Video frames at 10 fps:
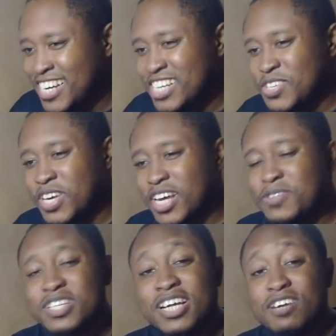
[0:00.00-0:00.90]
So yeah, that
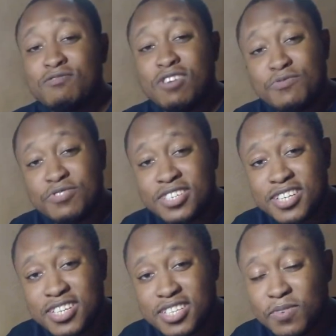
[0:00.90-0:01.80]
was a lot of
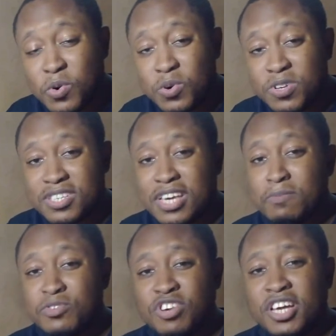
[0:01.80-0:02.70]
references. And of course,
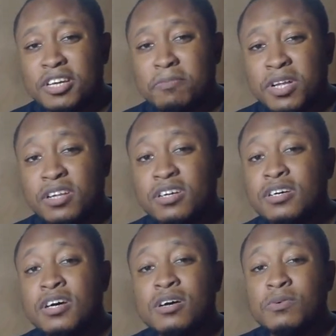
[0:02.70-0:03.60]
him drinking the milk
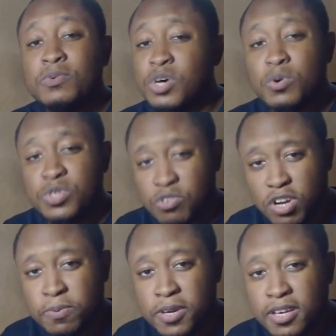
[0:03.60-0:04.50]
was always
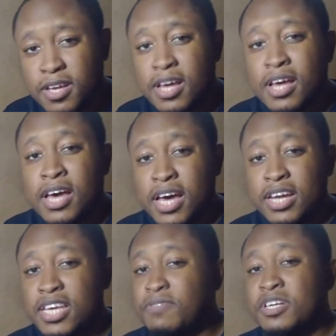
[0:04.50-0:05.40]
creepy. And
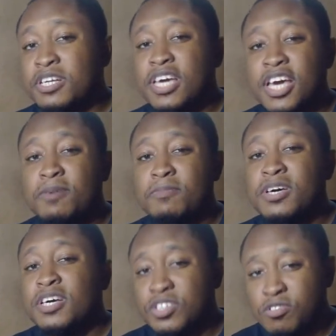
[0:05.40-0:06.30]
even in the game,
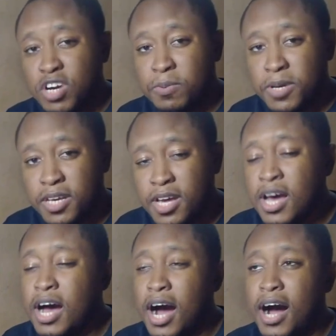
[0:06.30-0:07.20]
it's creepy.
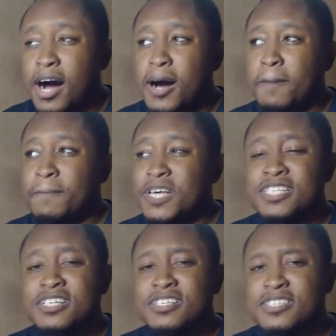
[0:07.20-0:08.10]
Is
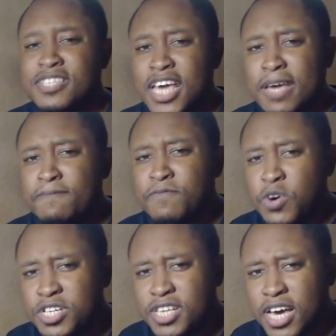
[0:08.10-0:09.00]
it the same
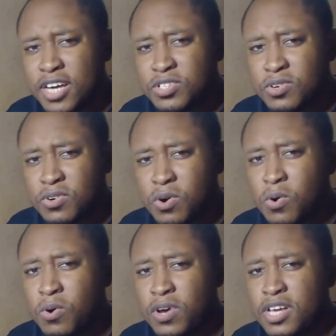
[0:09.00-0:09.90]
voice actor
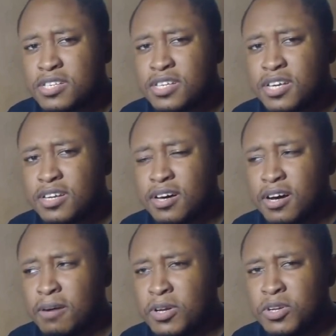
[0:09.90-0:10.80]
or is it
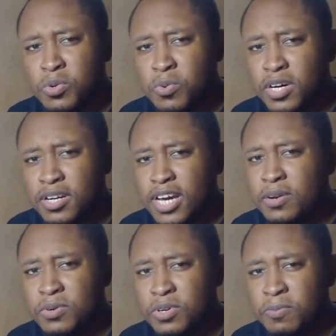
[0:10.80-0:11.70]
a new one? I
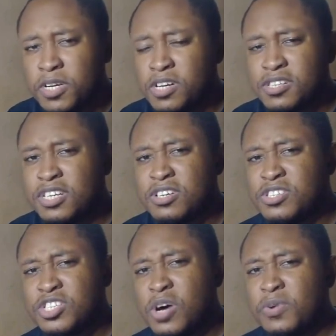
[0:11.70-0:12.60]
don't know, because it
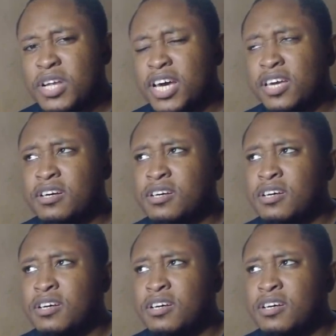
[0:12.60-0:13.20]
doesn't sound like